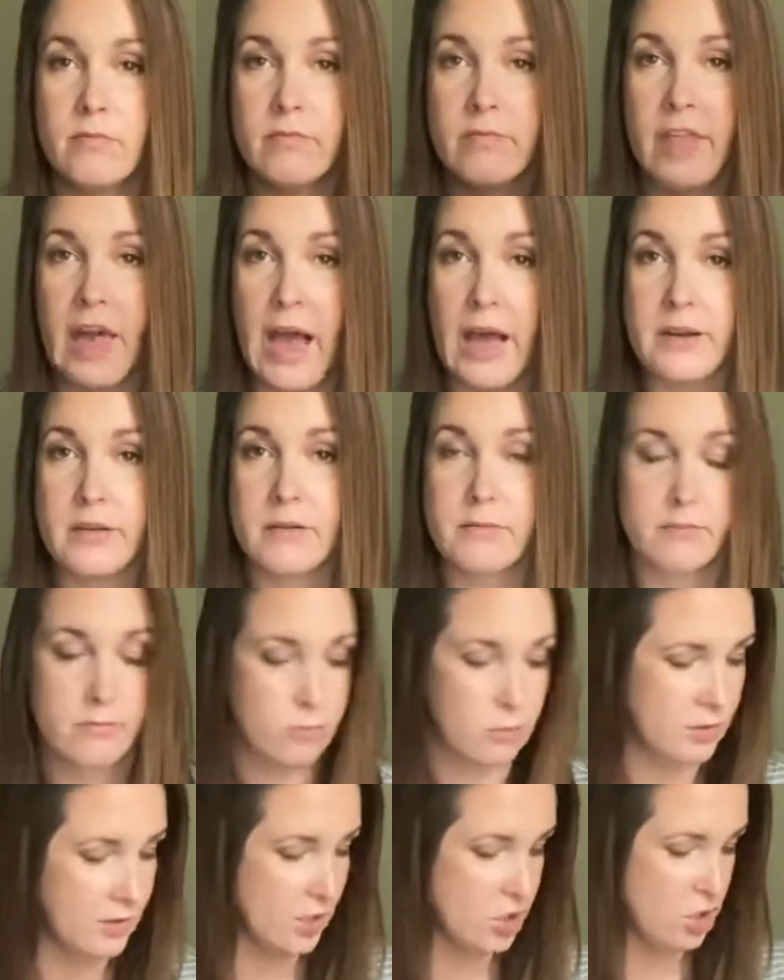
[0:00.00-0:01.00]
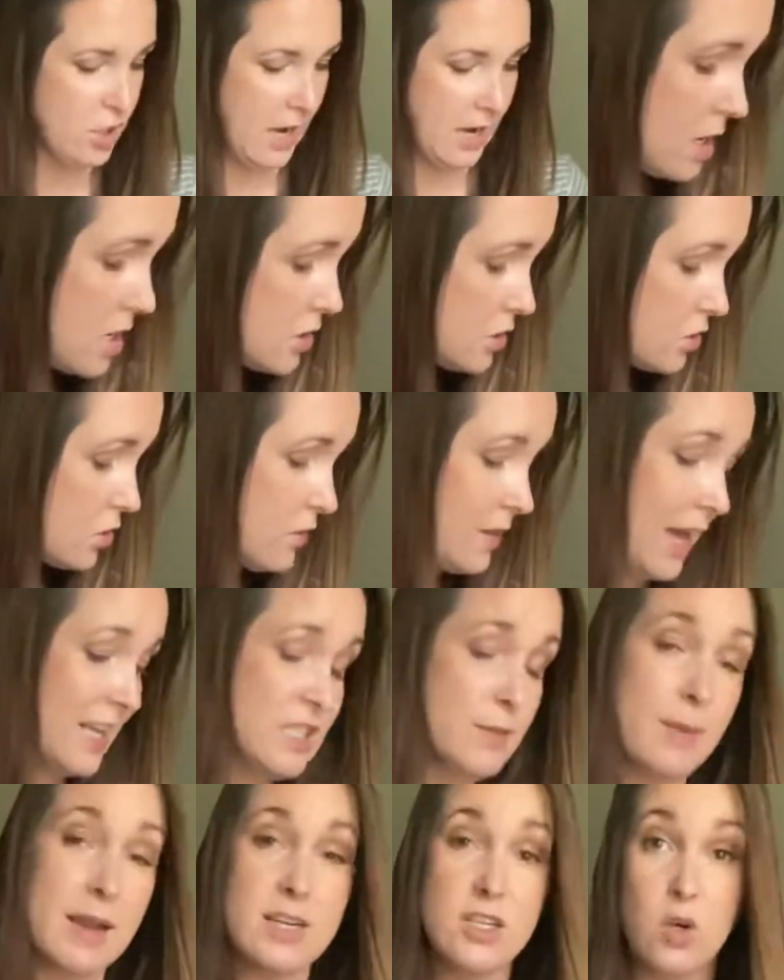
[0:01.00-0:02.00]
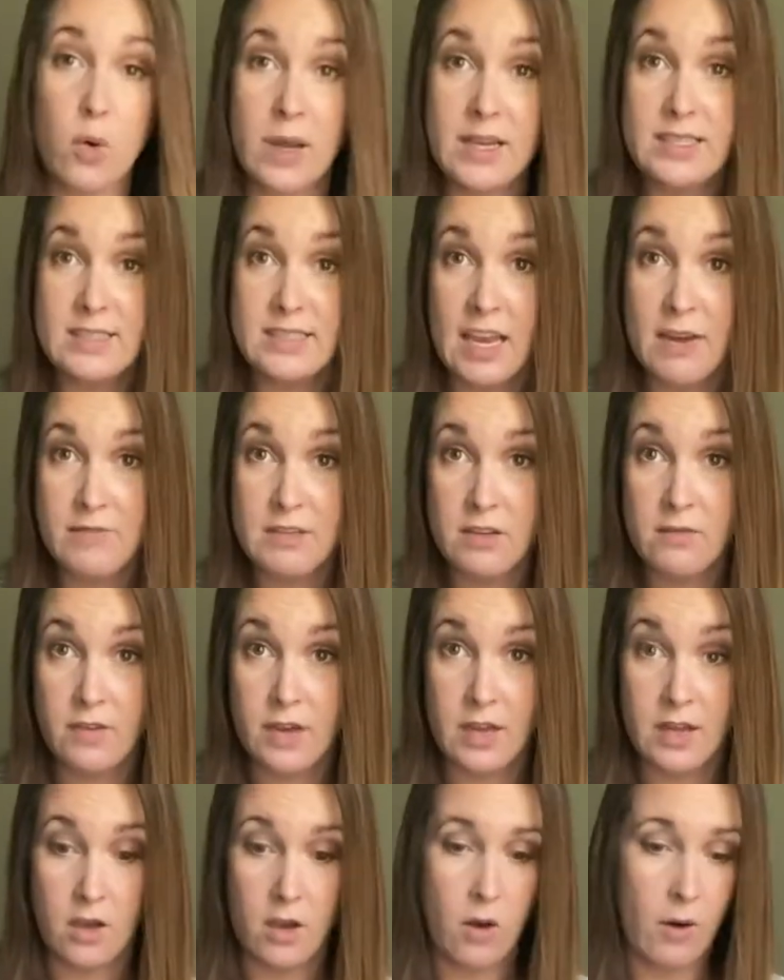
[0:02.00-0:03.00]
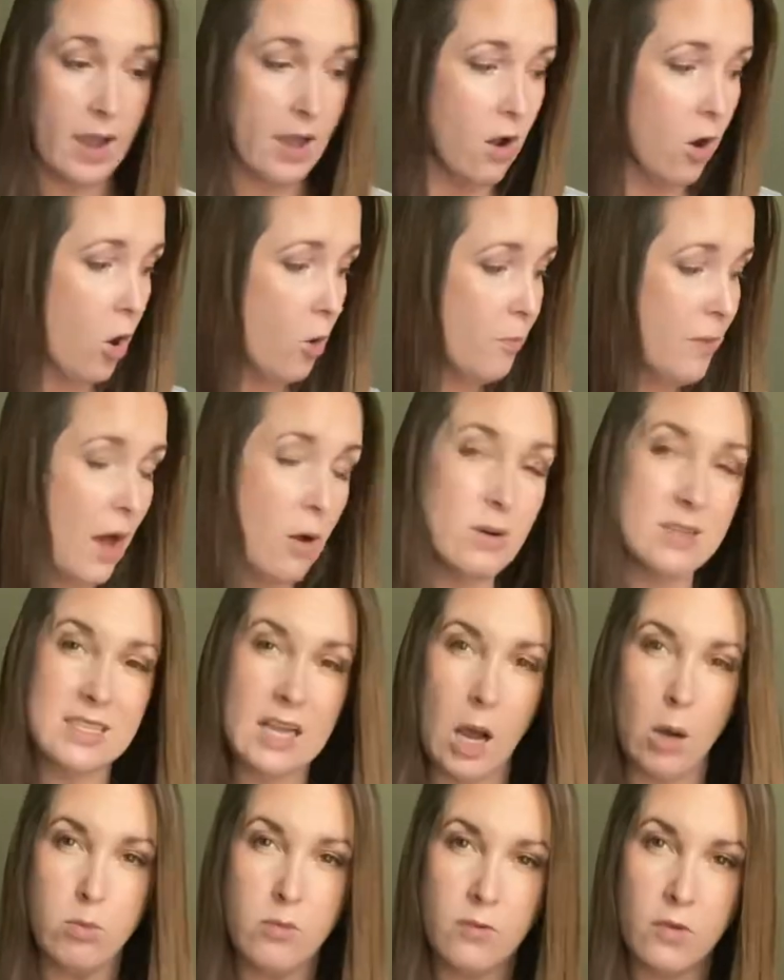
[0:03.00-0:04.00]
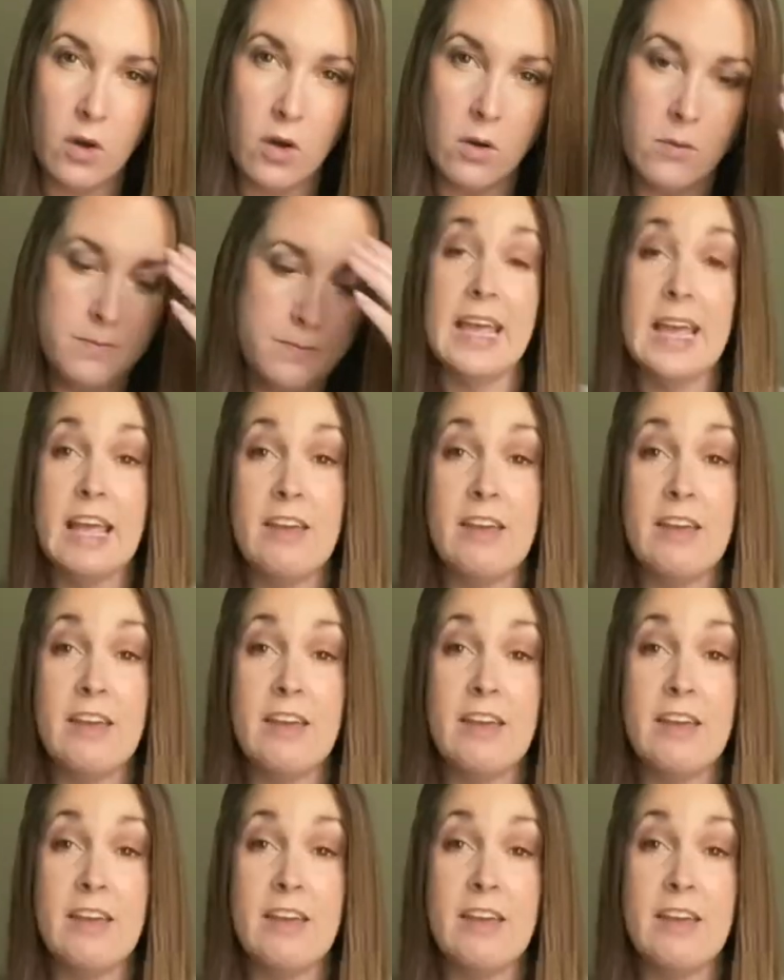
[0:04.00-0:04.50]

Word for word: that with the chain. So that's my toy safety video. I hope that was helpful.